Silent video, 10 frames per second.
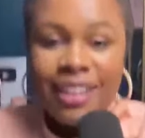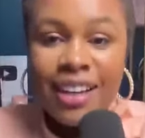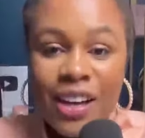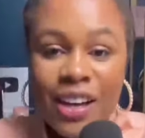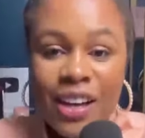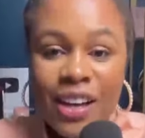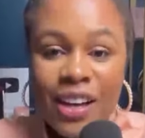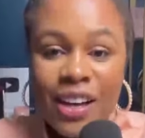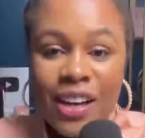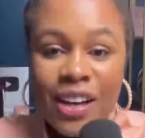Okay,
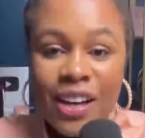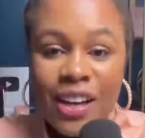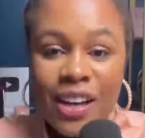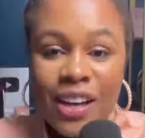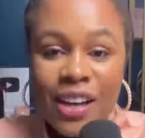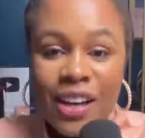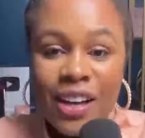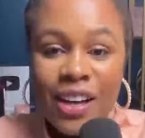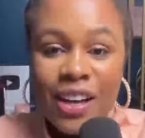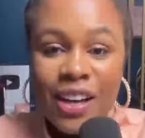here I
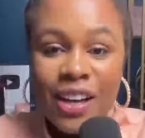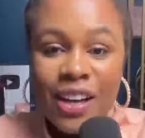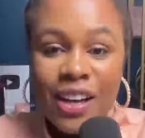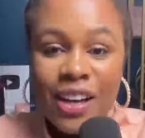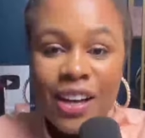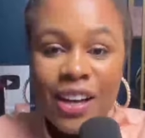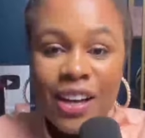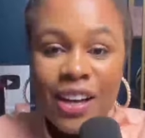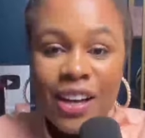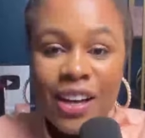yeah with a
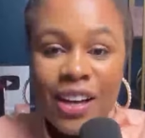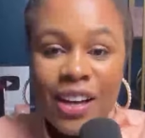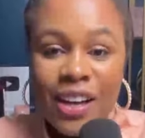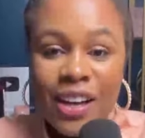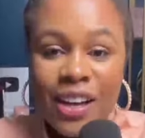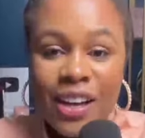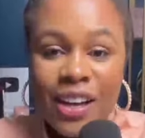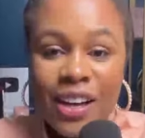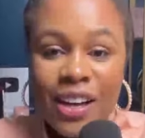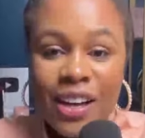lot of different
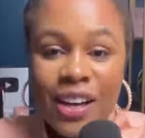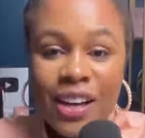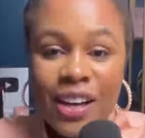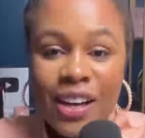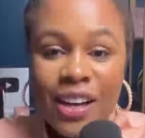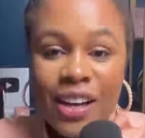twists and turns.